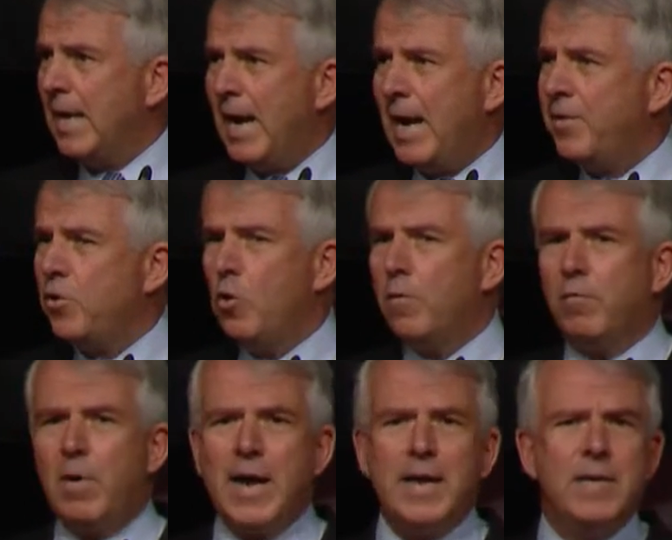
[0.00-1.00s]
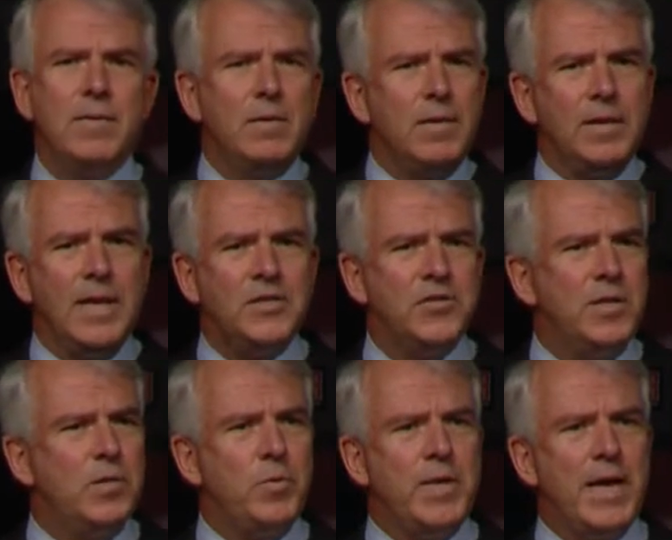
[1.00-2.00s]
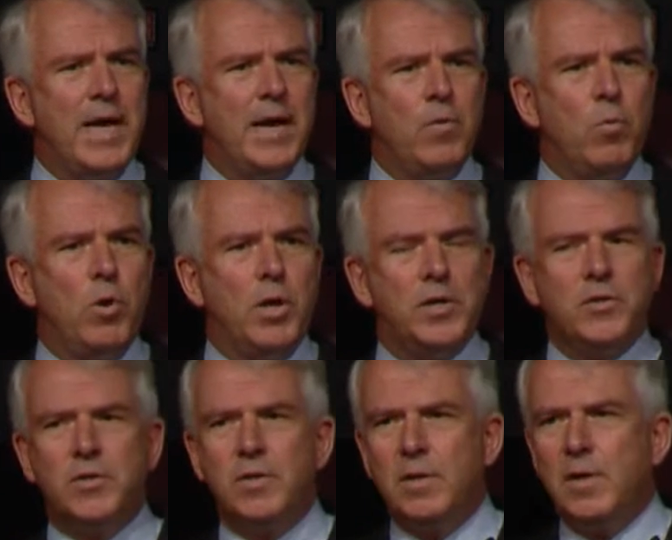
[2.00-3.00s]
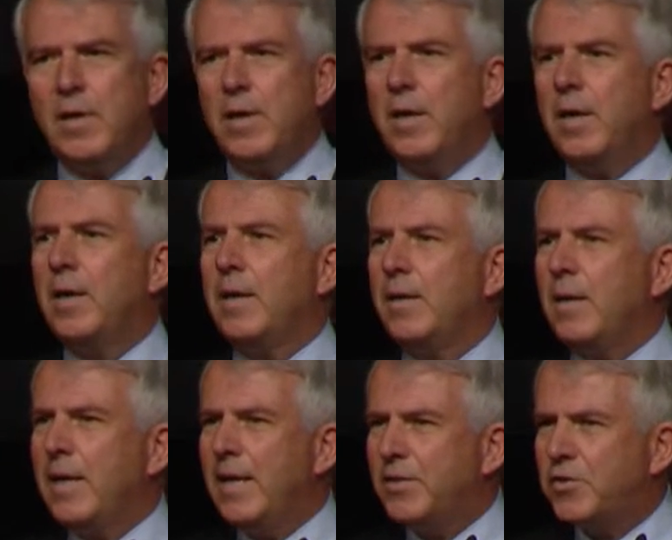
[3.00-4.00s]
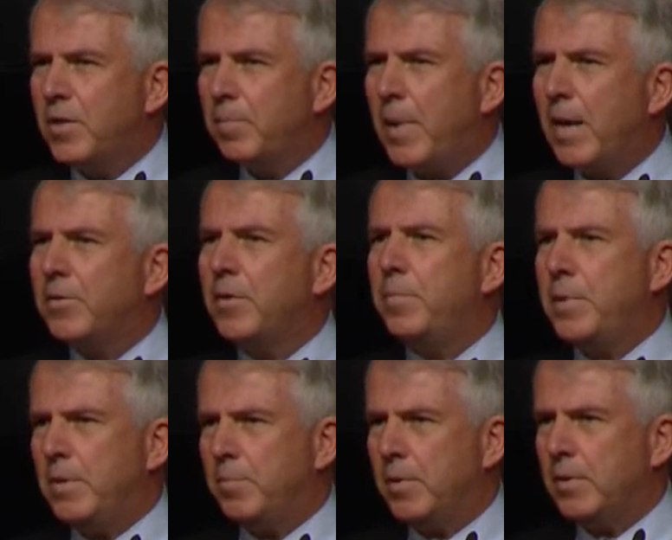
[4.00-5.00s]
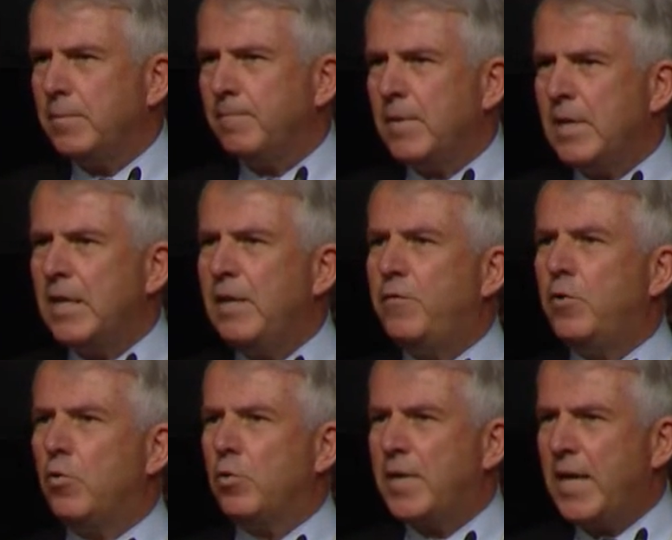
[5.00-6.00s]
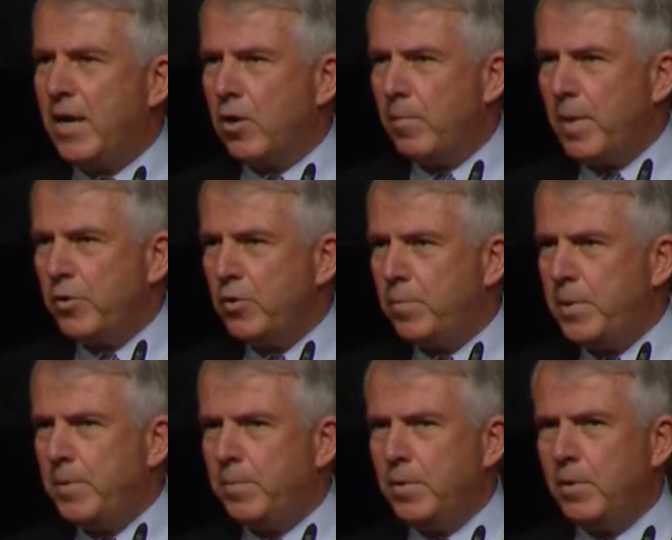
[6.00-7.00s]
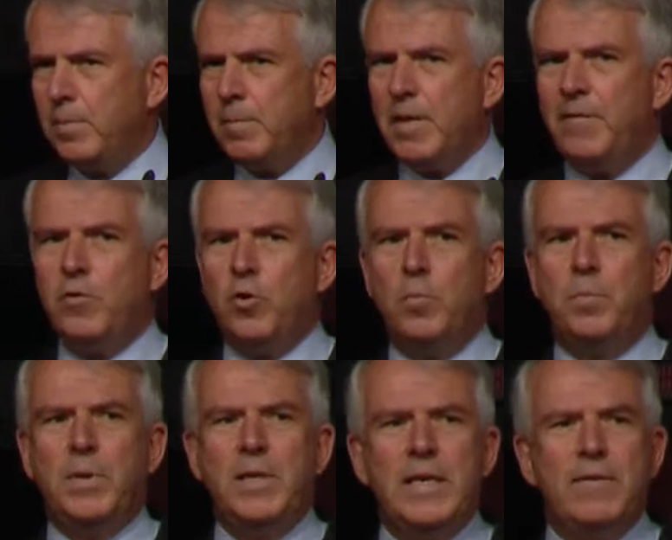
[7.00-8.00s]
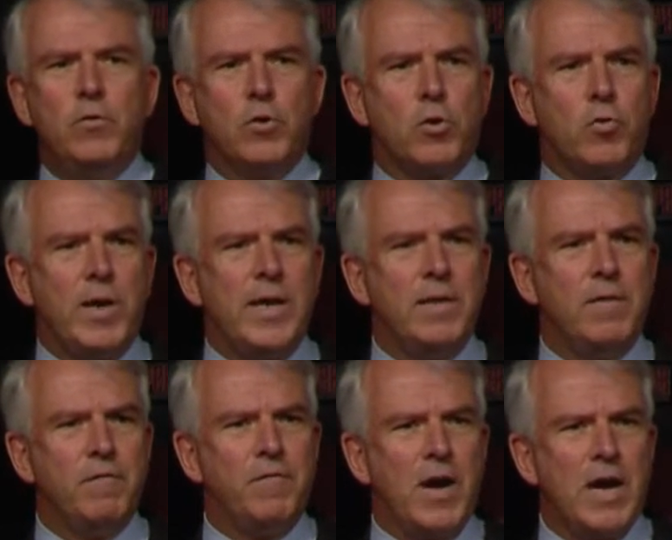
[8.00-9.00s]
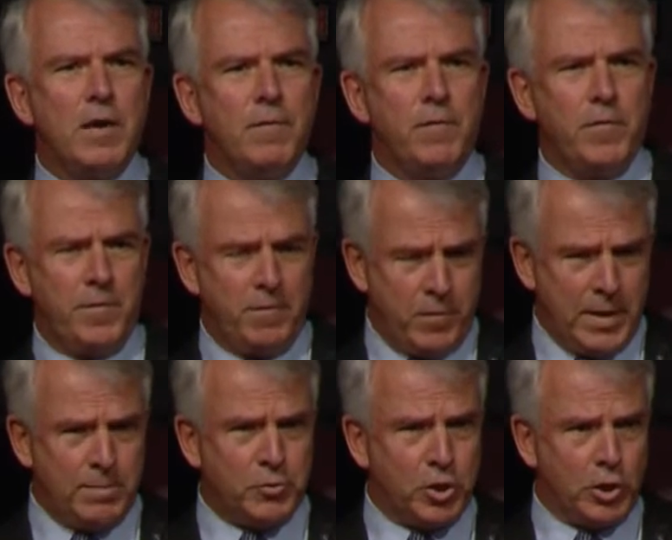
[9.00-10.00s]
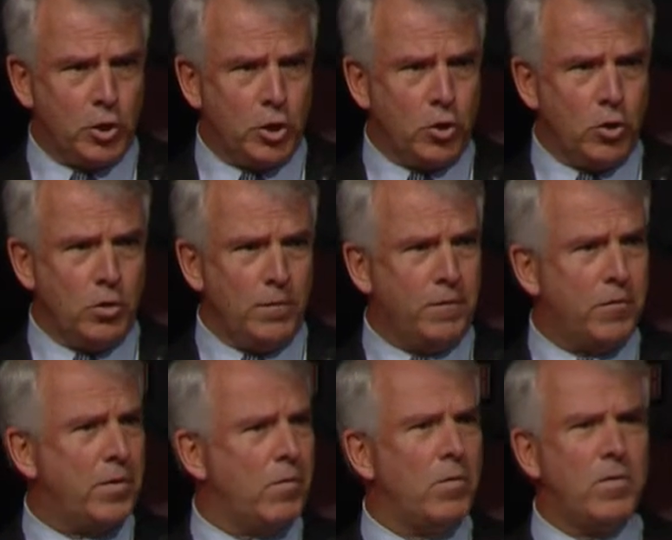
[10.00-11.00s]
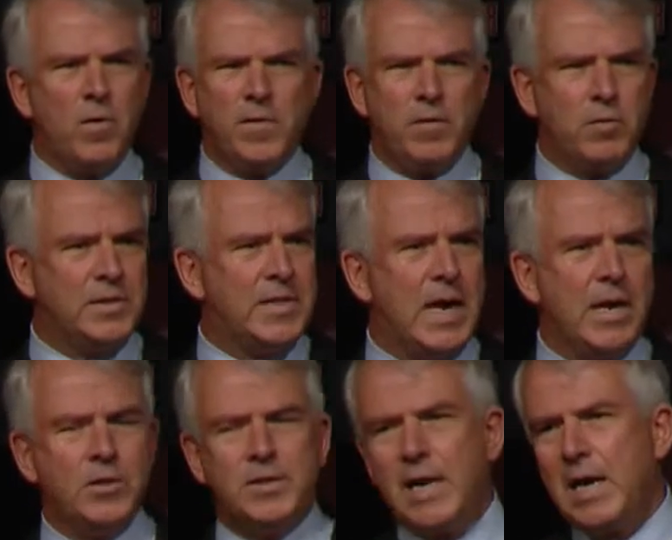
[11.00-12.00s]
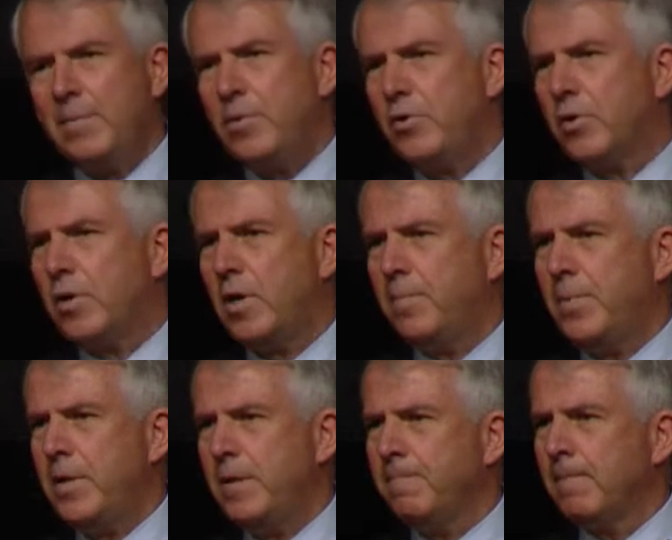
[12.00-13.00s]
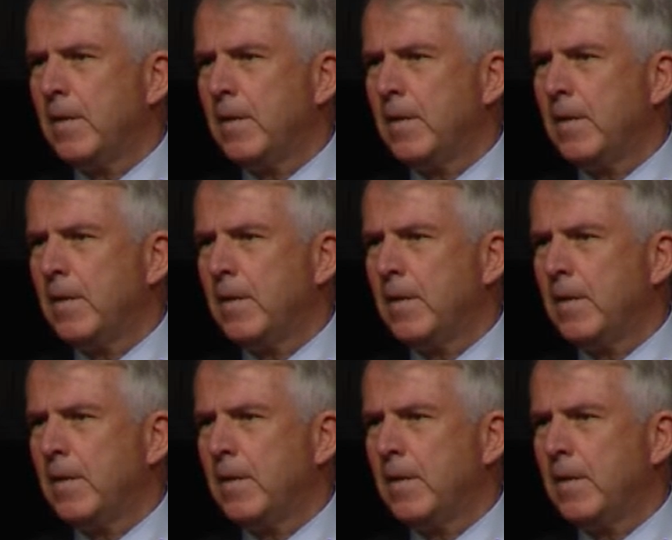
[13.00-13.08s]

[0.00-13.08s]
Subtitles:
And the overriding lesson that we had was, it's about the people. If you don't care about your people, if you don't believe you're creating an environment for them to learn for their entire time at your company,